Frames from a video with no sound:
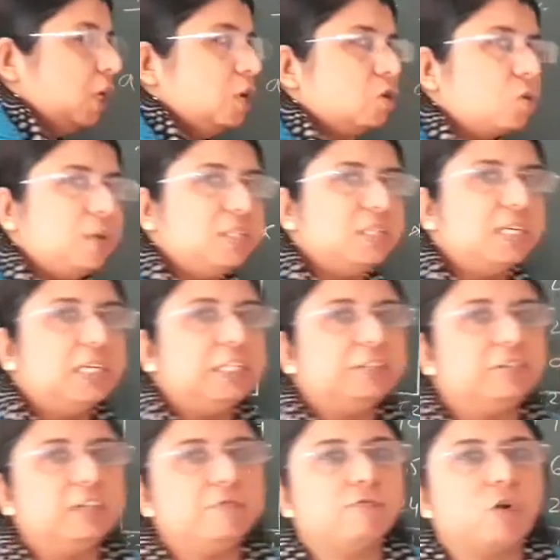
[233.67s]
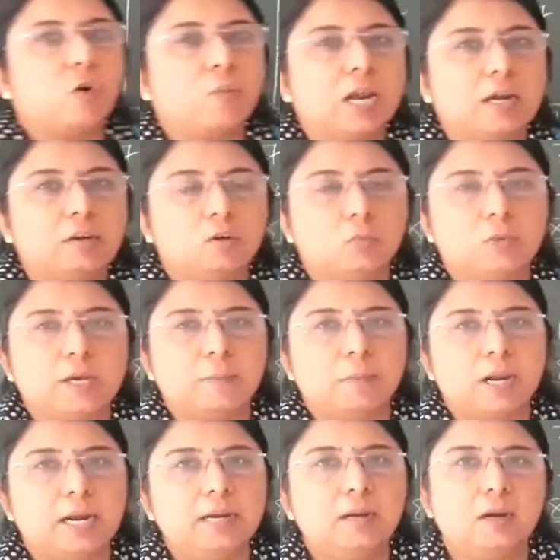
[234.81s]
So basically 3 formula are to be
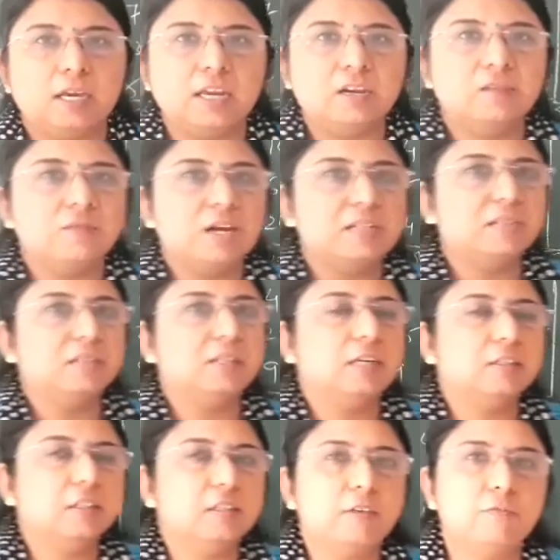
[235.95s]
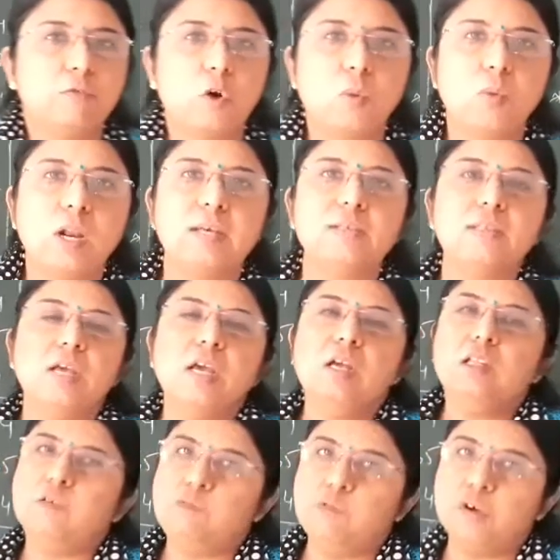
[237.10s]
applied. Again revising the 3 formulas.
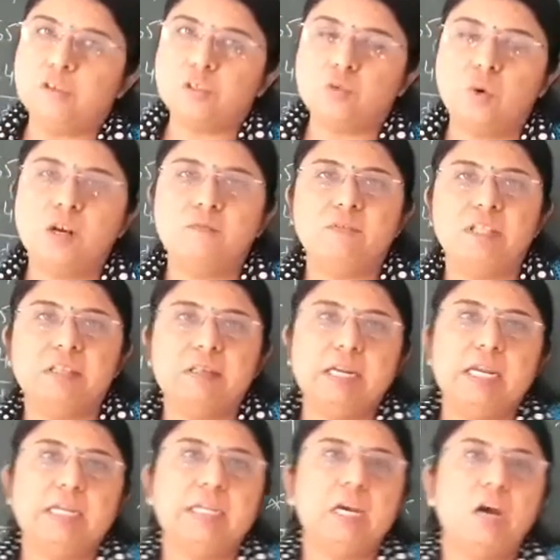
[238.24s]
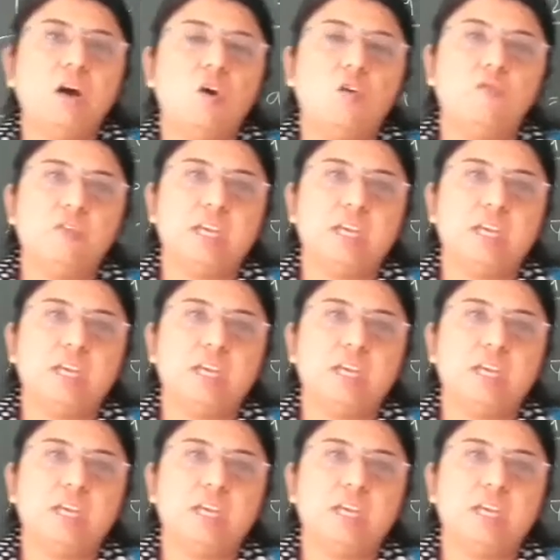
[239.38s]
The first one, when the data of